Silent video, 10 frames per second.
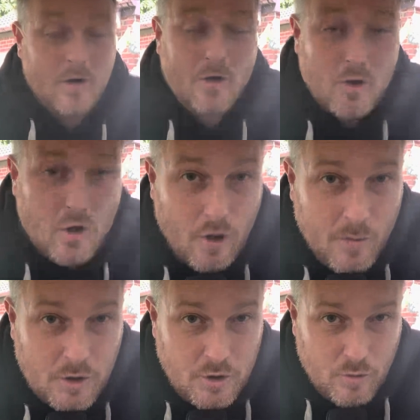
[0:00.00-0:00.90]
come
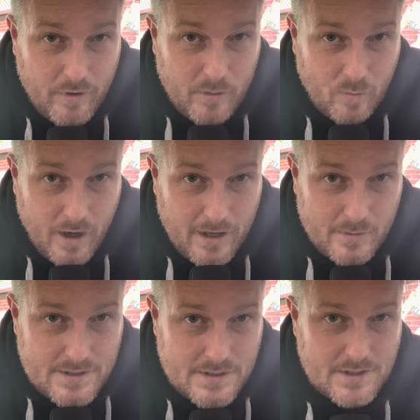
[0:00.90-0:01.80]
on you red and white
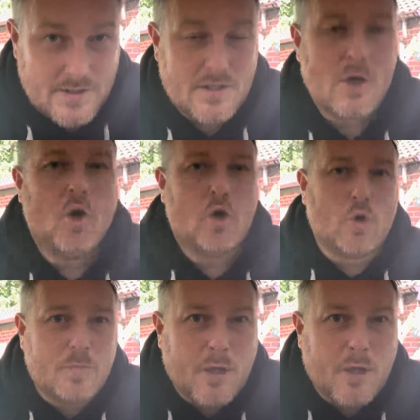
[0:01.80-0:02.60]
wizards. Up the